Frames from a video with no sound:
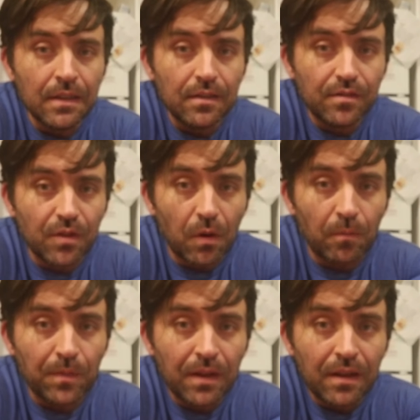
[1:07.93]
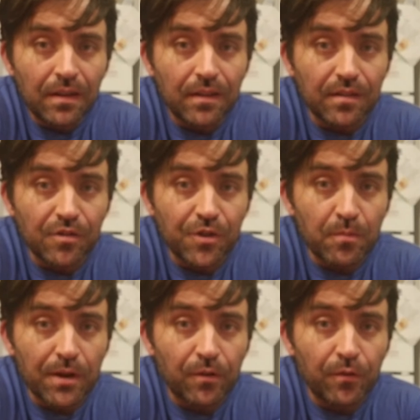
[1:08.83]
So, this is your
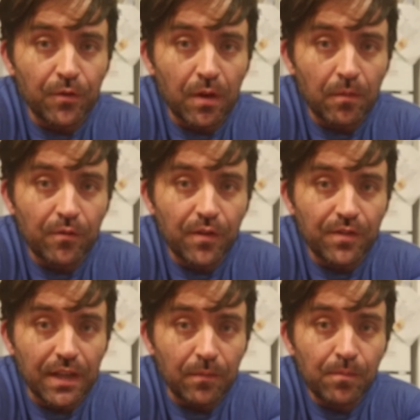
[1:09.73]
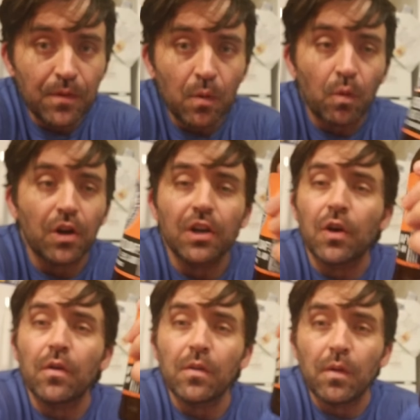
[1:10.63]
beer review number 15. We're going to
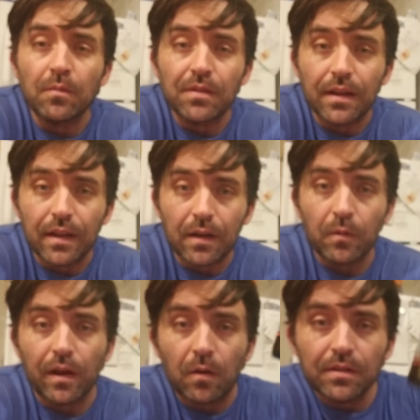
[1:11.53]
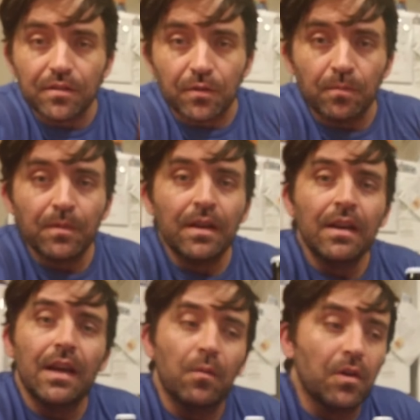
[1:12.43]
go to the website like we always do,
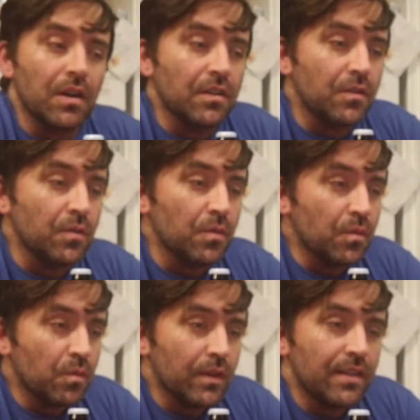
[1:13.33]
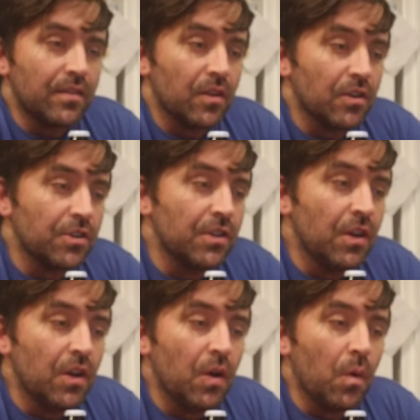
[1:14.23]
and we're going to research
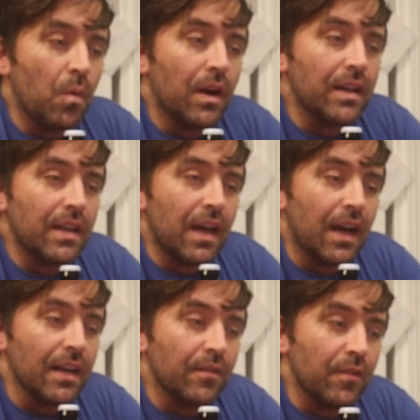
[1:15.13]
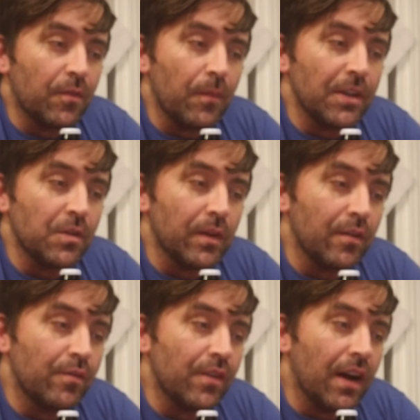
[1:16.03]
what kind of information we
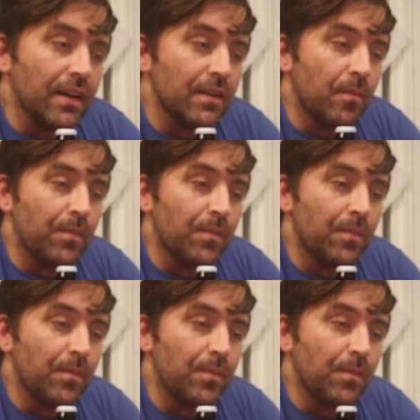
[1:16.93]
can find.